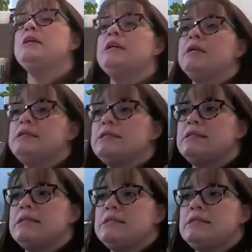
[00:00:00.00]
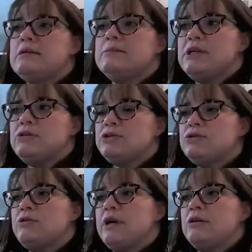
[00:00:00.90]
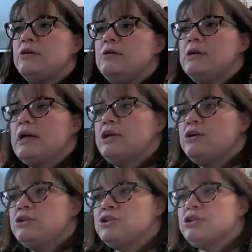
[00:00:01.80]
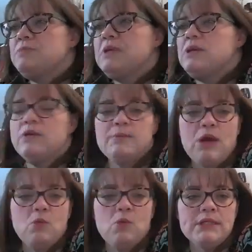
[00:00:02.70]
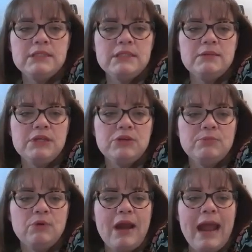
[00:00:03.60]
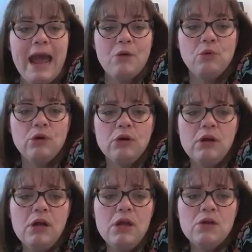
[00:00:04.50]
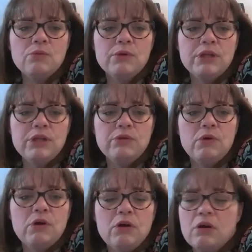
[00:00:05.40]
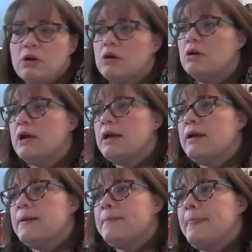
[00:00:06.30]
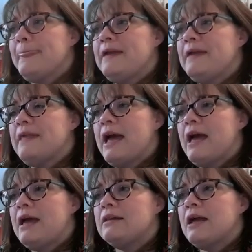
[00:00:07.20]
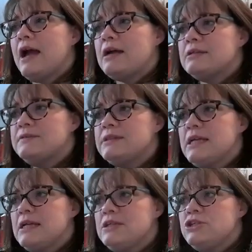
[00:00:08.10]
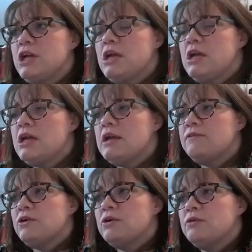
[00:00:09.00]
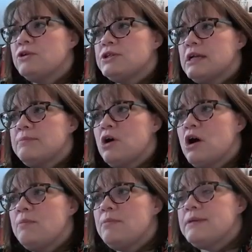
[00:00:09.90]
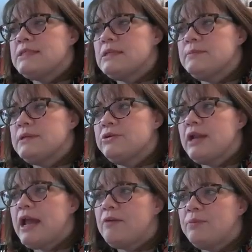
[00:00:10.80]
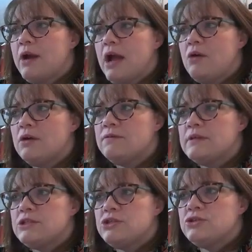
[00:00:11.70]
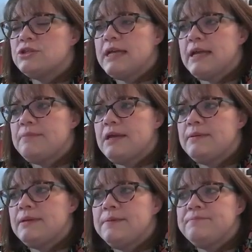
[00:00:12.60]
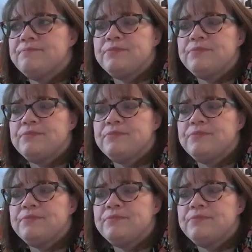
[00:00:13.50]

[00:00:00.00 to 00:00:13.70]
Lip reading: get to 6 centimeters or greater. Okay, you should be going about 1 centimeter per hour when you are in that active stage. If you're a first-time mom, maybe 1.5 centimeters per hour if it's your second baby.